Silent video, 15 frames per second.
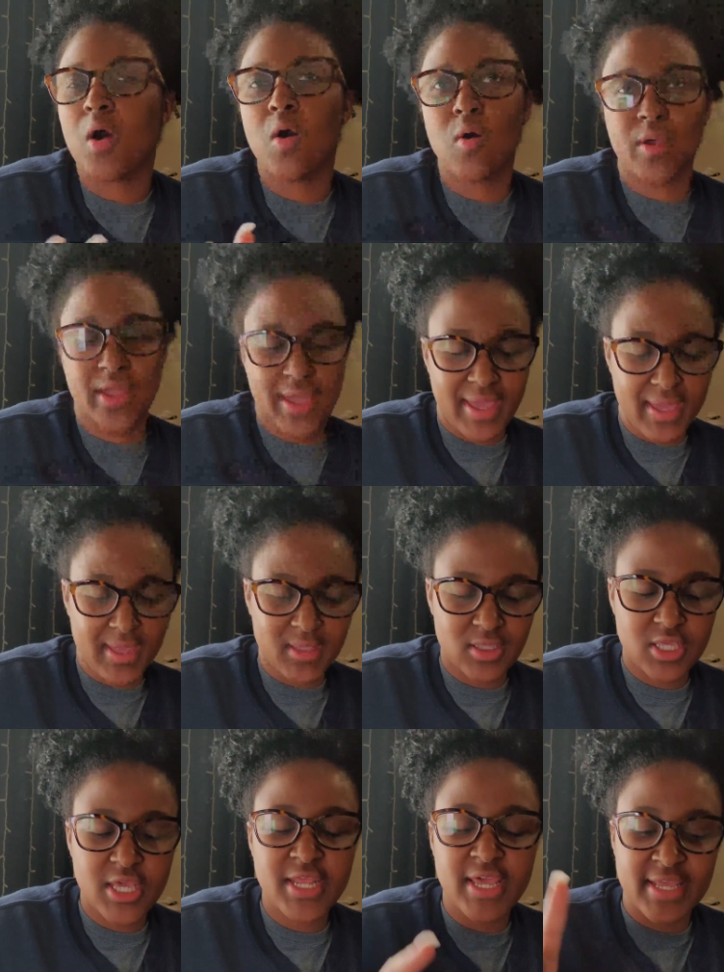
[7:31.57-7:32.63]
Okay,
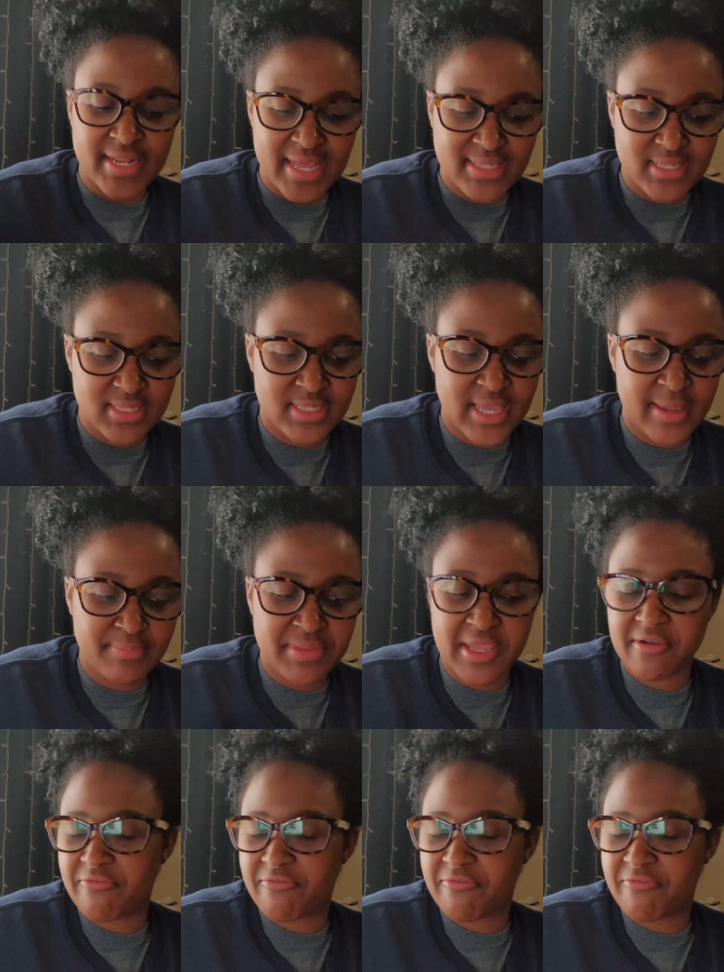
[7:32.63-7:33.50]
and that's the One same thing